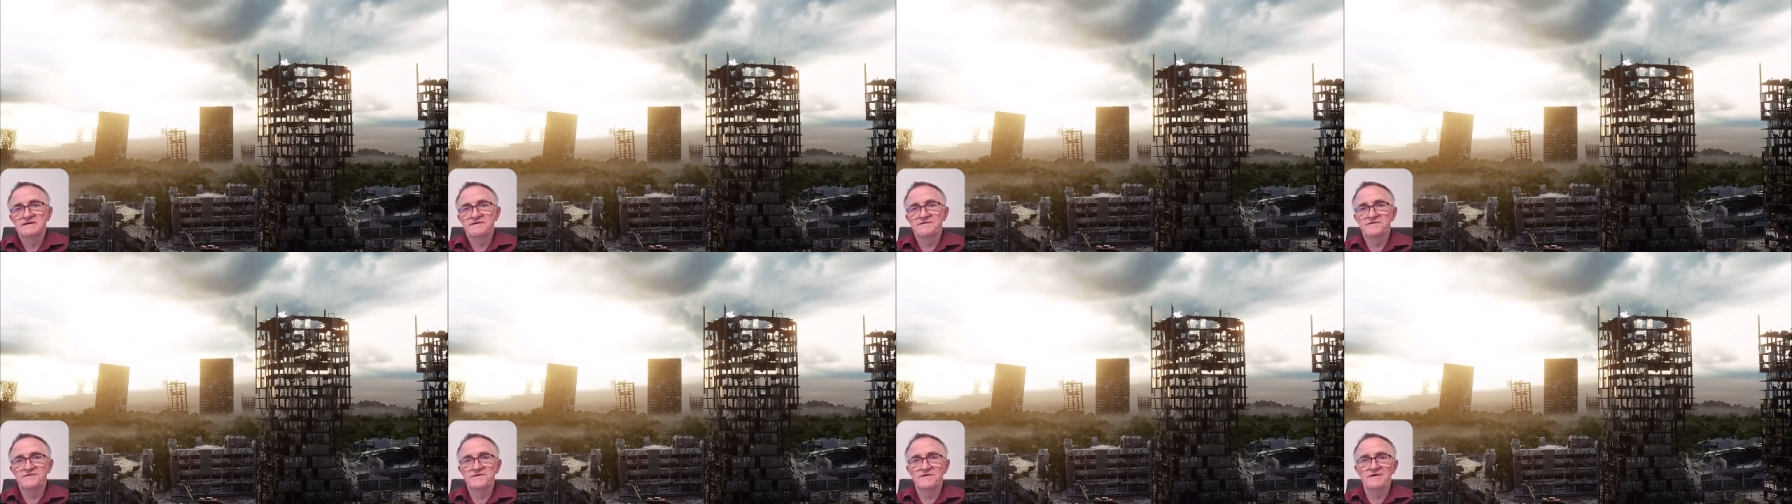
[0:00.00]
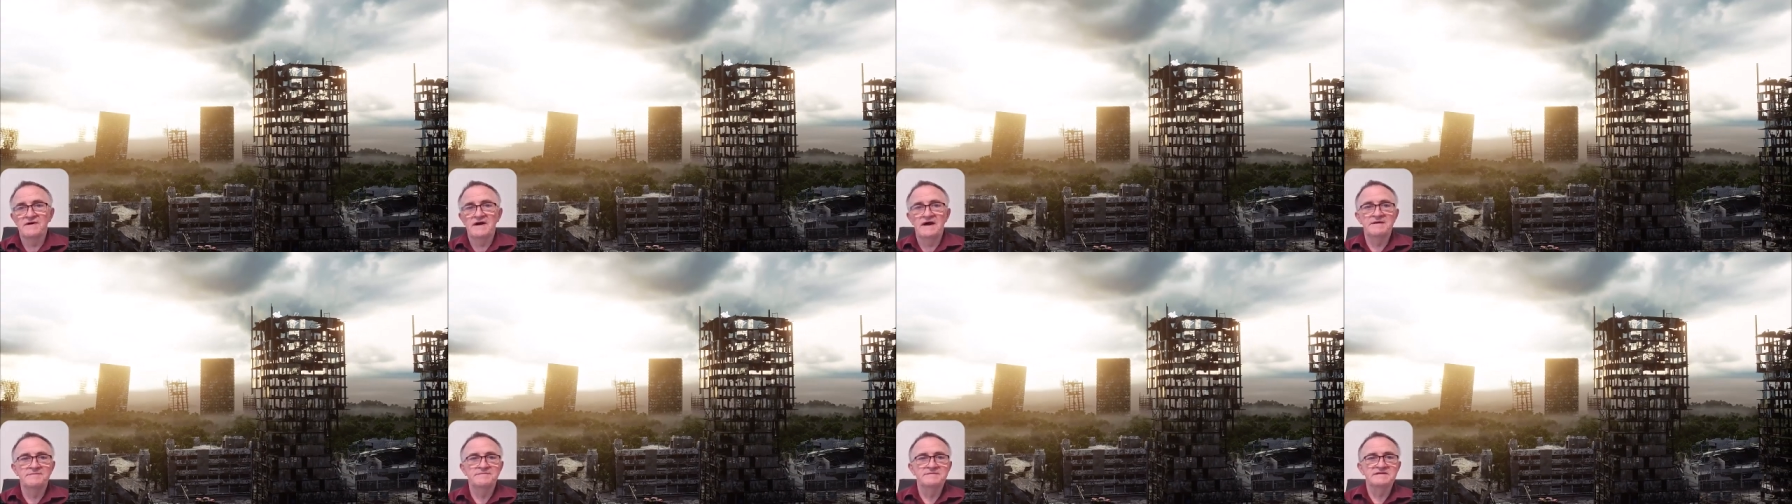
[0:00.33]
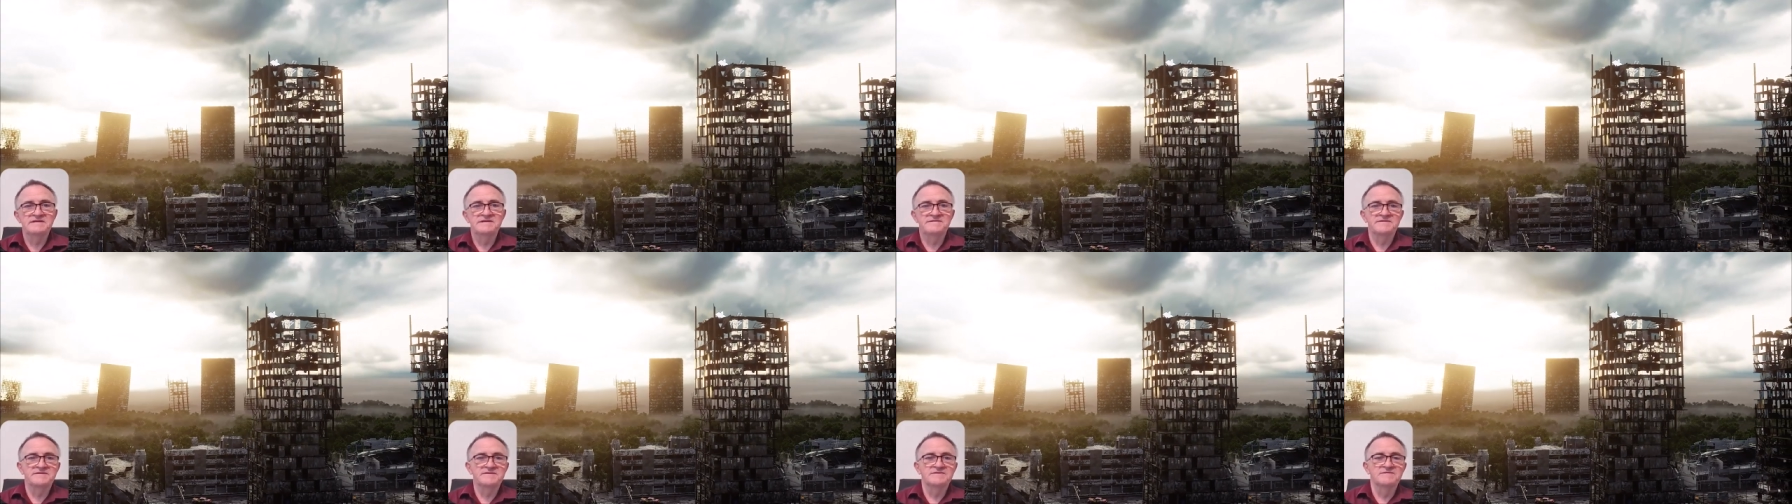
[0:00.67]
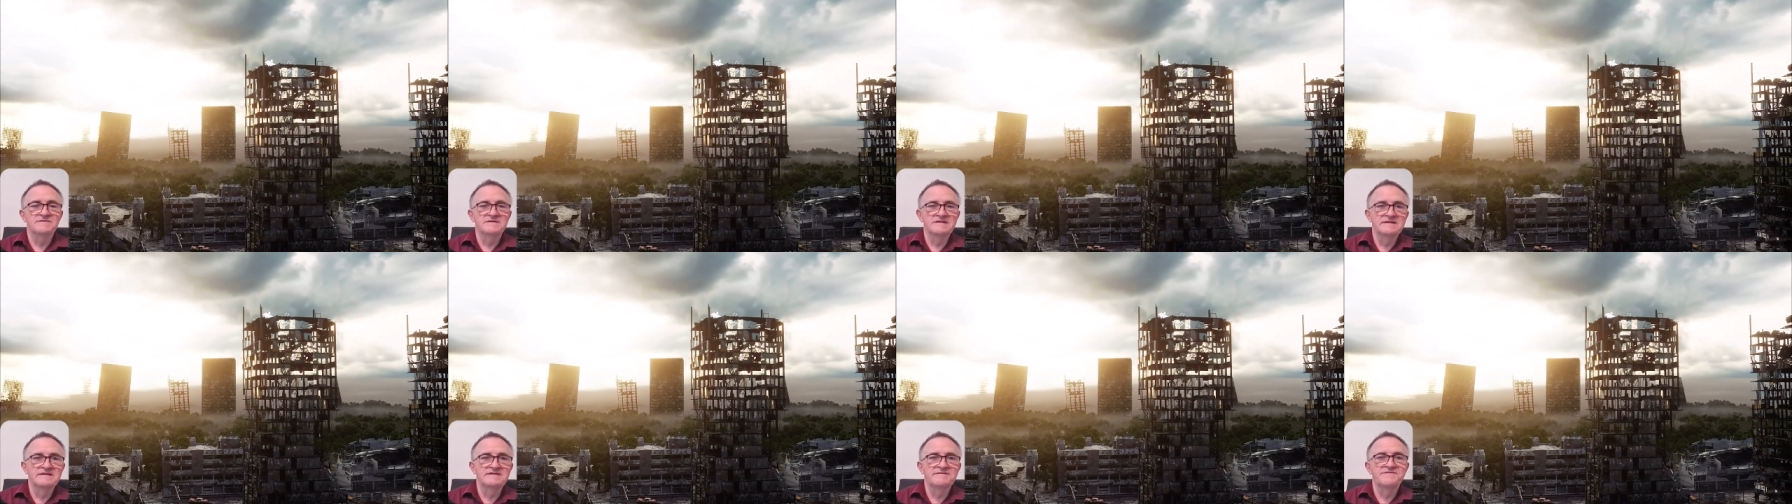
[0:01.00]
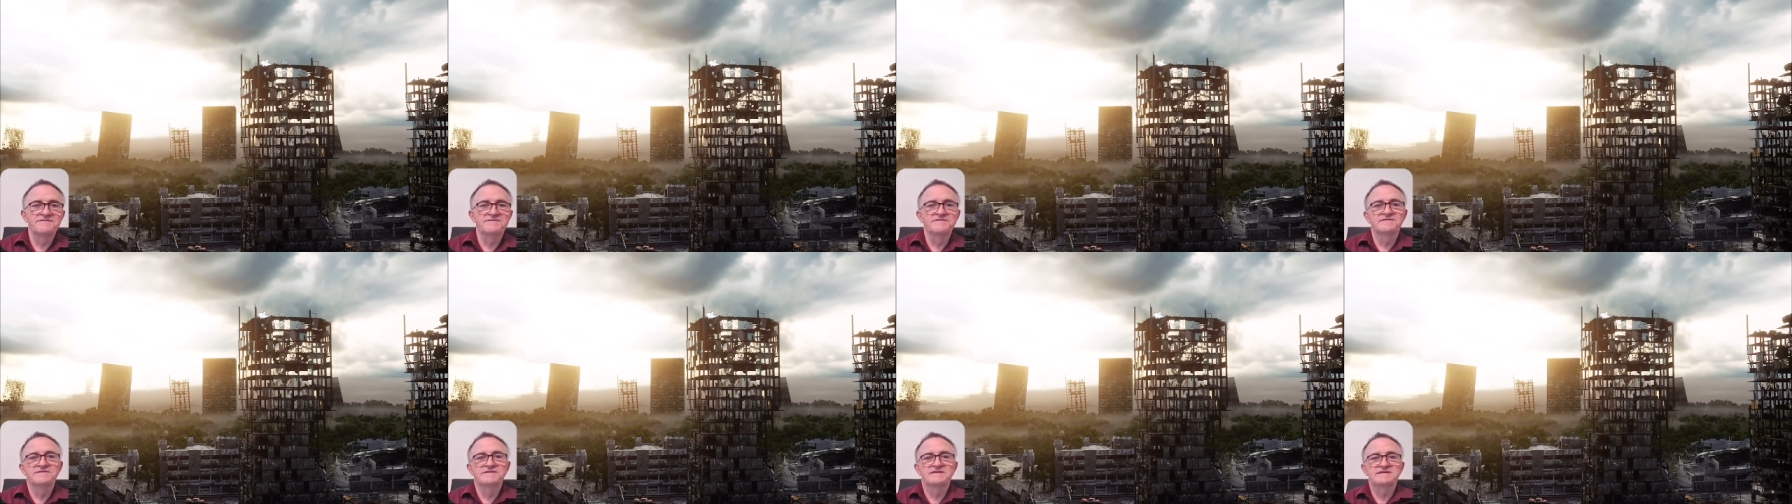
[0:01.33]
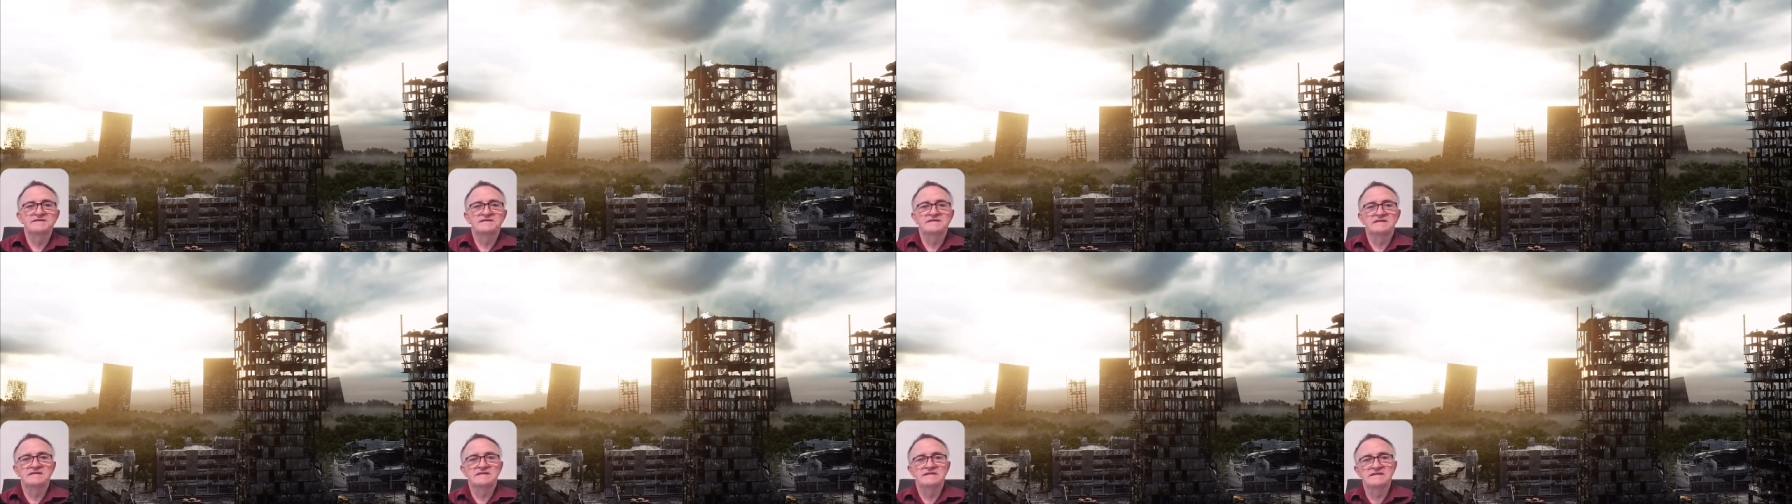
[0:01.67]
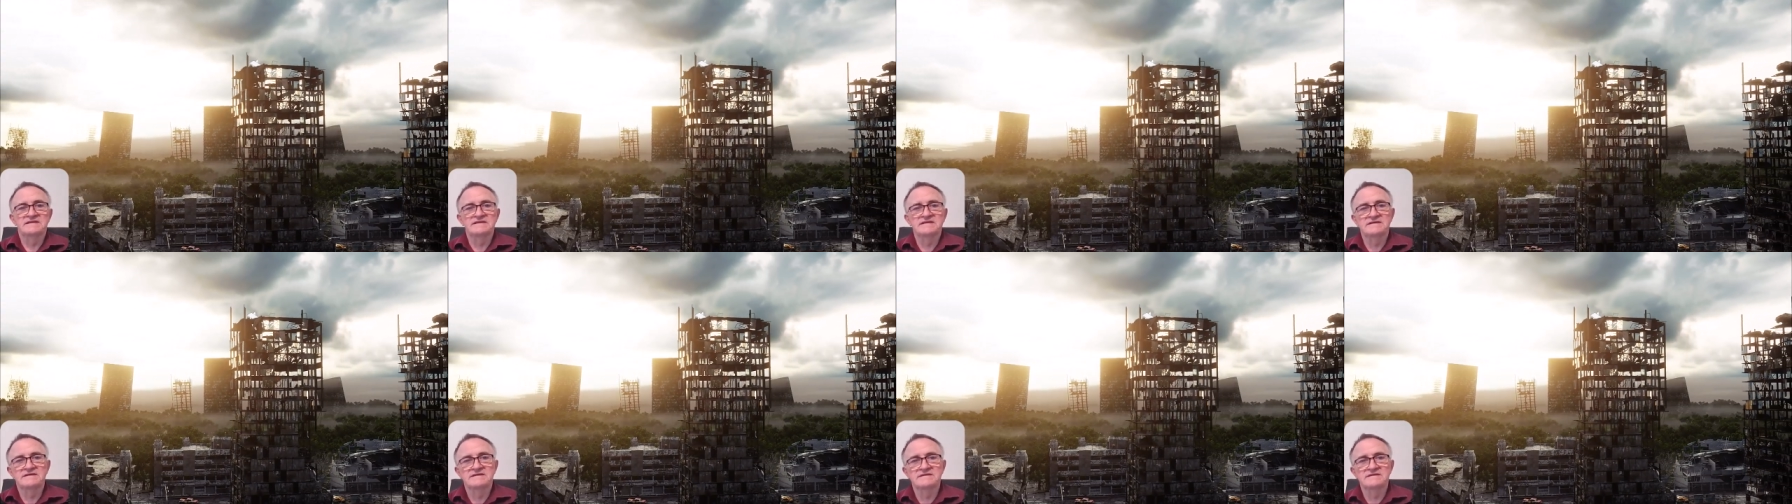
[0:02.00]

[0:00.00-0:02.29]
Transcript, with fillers: If so, how many of us will live through this thing?